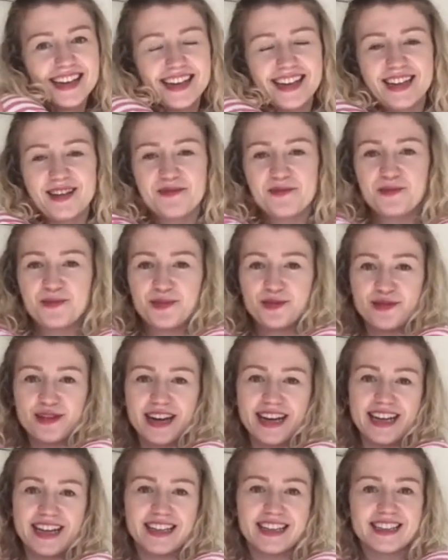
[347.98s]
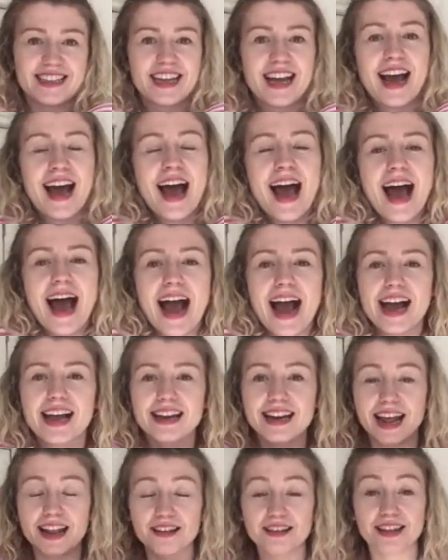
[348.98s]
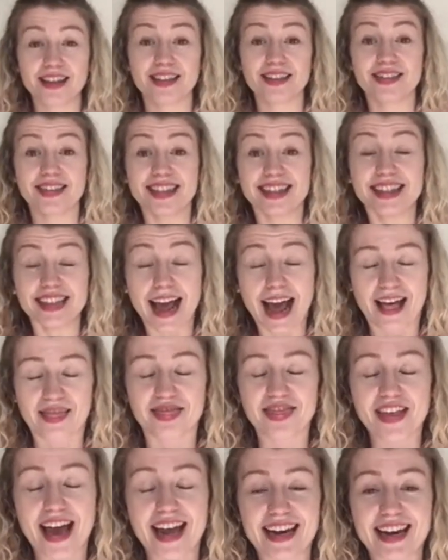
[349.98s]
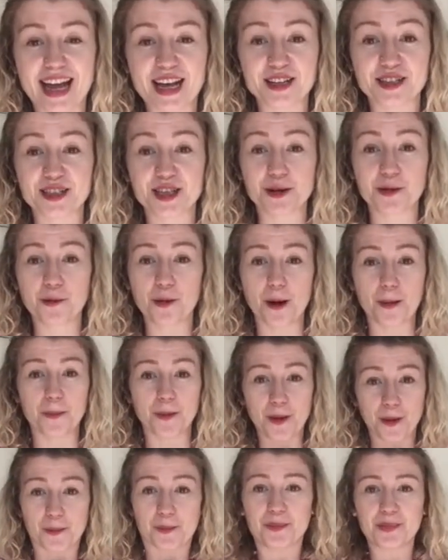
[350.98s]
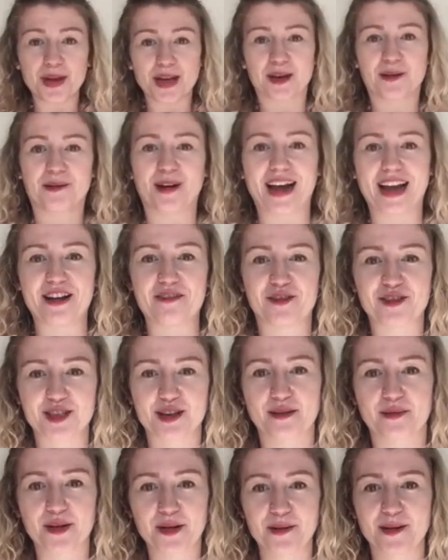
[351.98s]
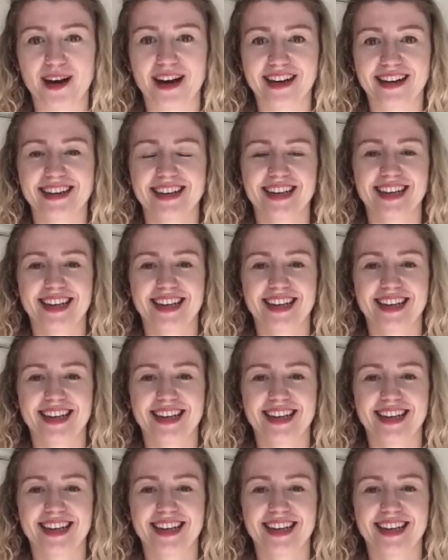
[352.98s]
Brilliant. And then let's do one more big wave to everyone.